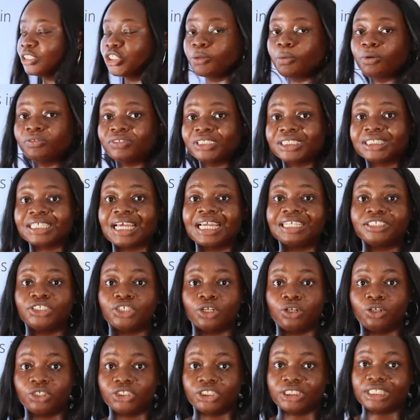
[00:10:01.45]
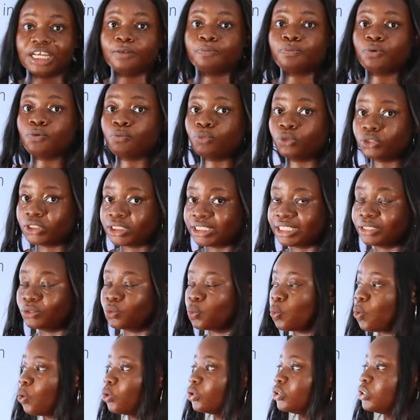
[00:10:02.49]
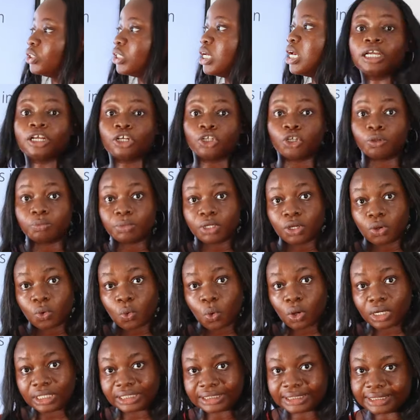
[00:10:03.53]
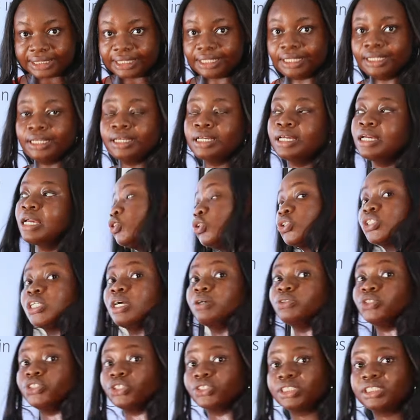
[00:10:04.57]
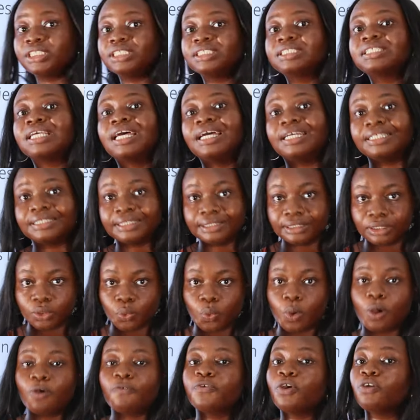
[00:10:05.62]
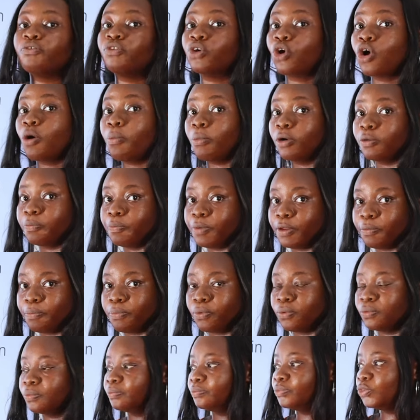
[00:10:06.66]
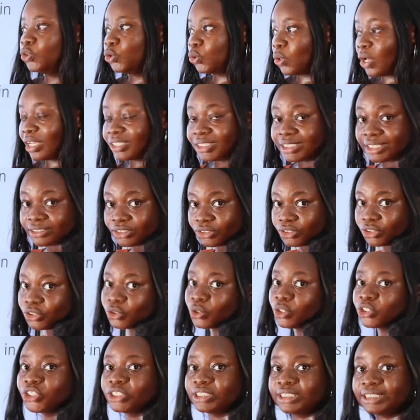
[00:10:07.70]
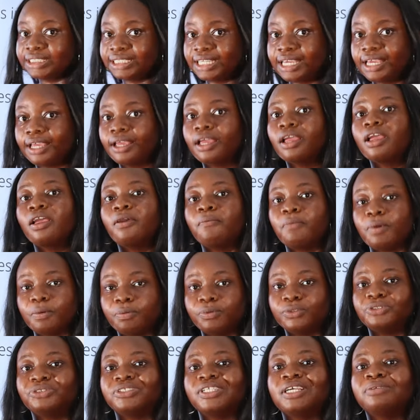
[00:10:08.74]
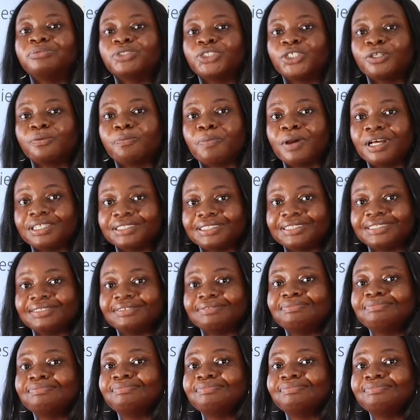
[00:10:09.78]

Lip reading: Some of this ideology that he promoted was economic equality, social justice, and the welfare of the common people. So answer to this question is A, People's Redemption Party.